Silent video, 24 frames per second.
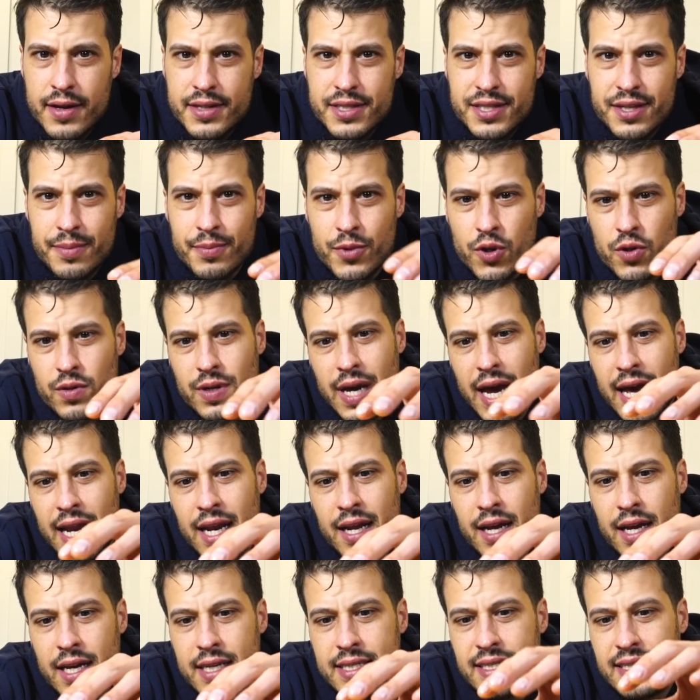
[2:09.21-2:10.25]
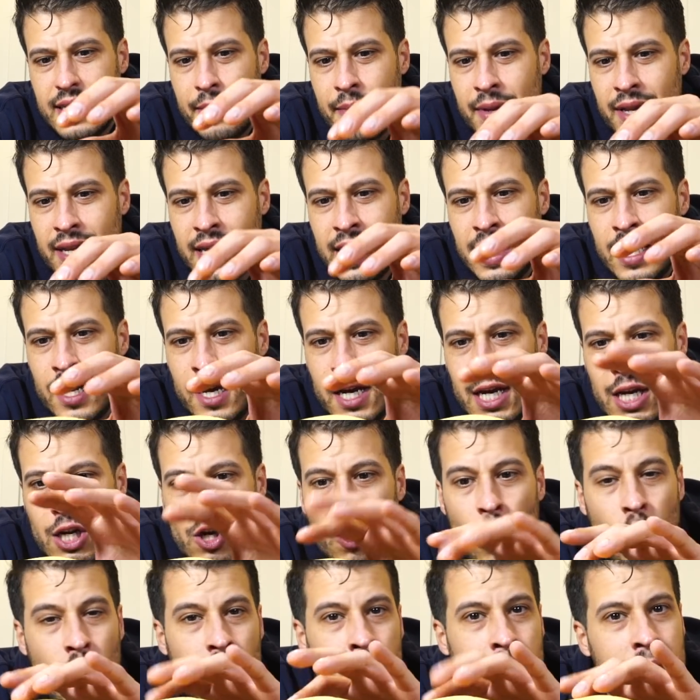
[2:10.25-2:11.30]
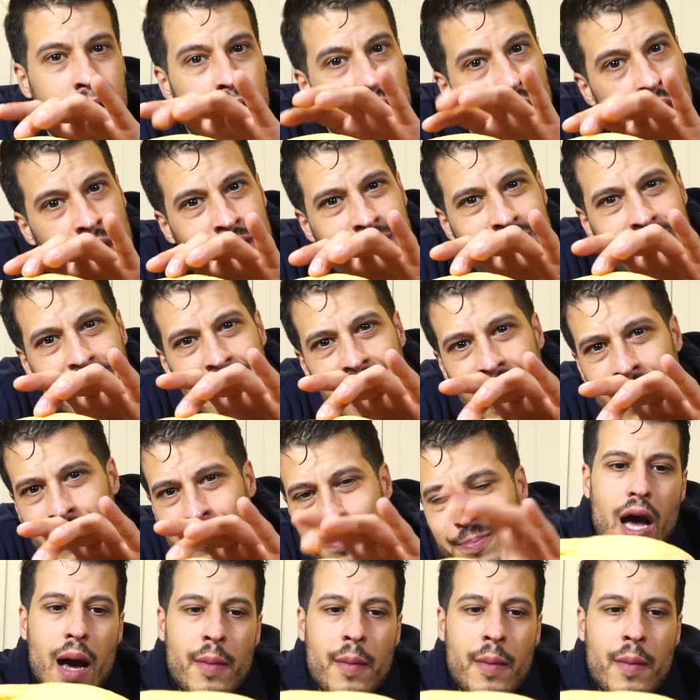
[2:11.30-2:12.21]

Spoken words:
some kind of semolina cornmeal on top.